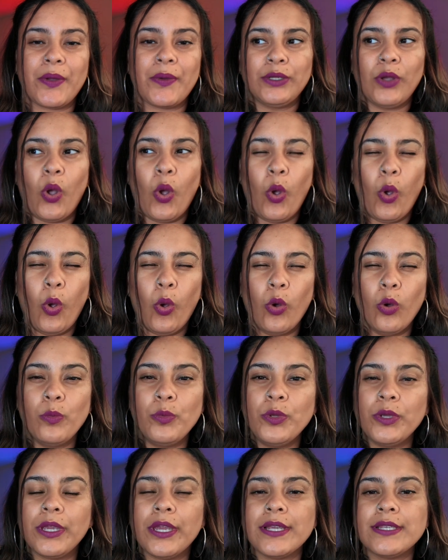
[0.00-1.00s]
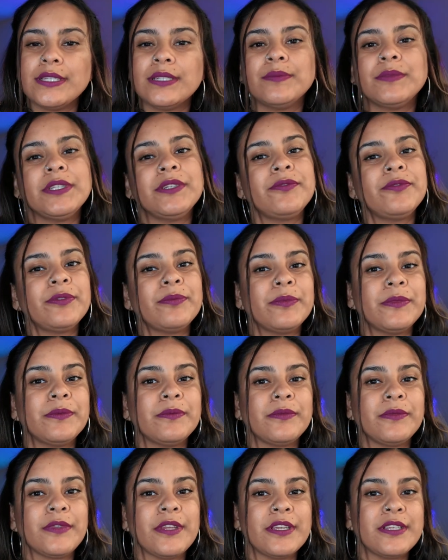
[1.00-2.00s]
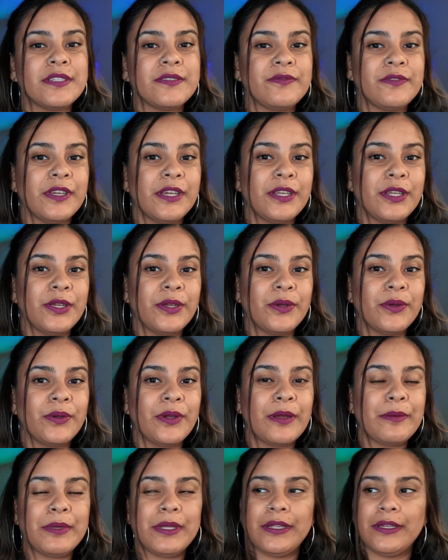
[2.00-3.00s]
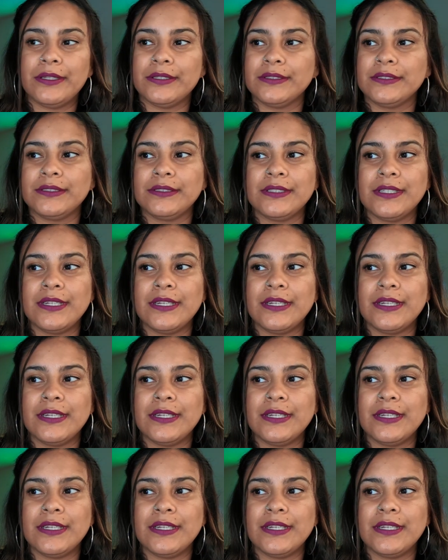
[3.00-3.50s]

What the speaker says: I hope you get something from this video. I mean,